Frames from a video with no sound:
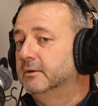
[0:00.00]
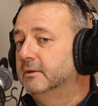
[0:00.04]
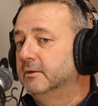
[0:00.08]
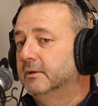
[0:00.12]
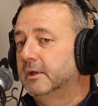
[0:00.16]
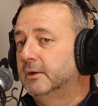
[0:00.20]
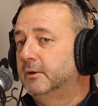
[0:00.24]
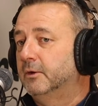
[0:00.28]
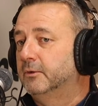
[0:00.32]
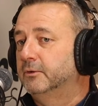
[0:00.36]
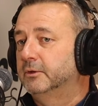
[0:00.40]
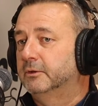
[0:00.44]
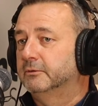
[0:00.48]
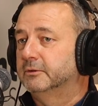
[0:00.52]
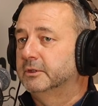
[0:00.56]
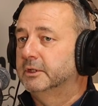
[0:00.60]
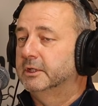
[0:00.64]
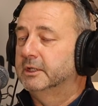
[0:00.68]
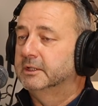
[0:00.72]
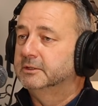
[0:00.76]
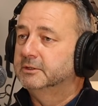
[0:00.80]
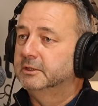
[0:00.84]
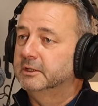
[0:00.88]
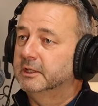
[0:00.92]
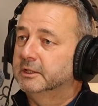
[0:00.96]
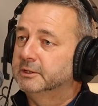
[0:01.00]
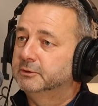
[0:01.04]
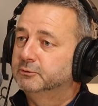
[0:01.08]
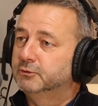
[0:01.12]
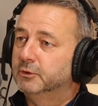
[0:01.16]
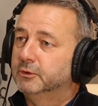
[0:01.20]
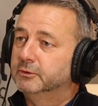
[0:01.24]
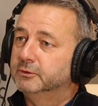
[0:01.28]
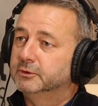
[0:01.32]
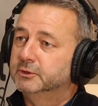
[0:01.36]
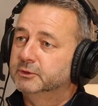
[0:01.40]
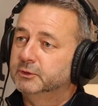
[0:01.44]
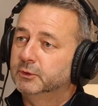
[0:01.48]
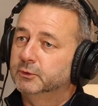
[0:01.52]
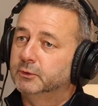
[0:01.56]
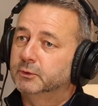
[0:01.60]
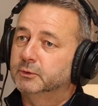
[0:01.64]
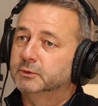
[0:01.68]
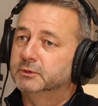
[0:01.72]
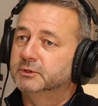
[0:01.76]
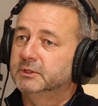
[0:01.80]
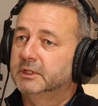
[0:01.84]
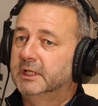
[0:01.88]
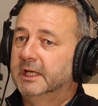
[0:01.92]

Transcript: longer a strong source.